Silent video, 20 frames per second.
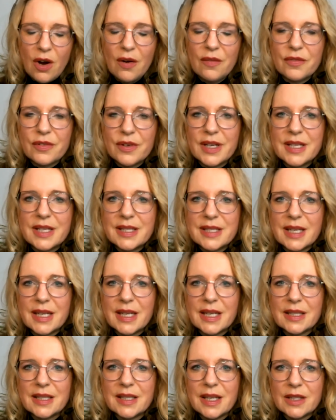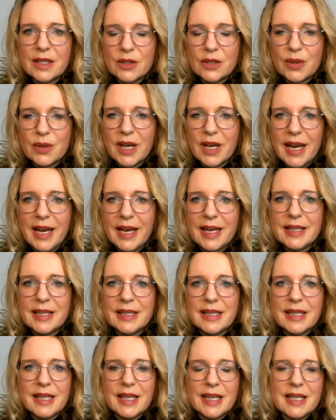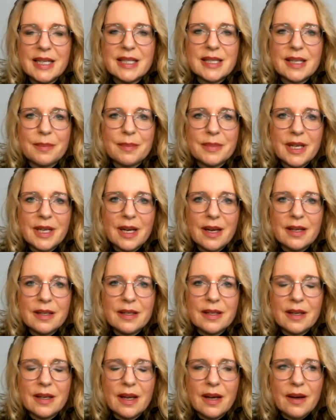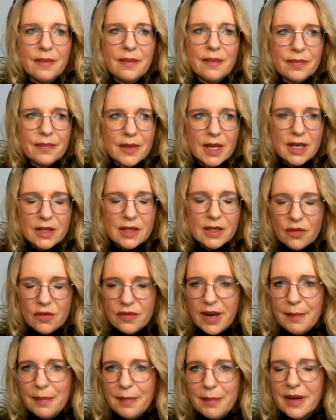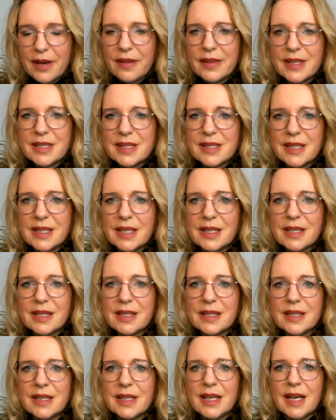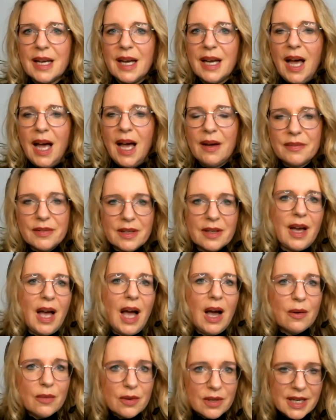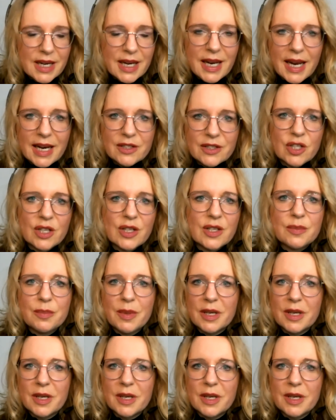conference in UK in in November this year, after our elections.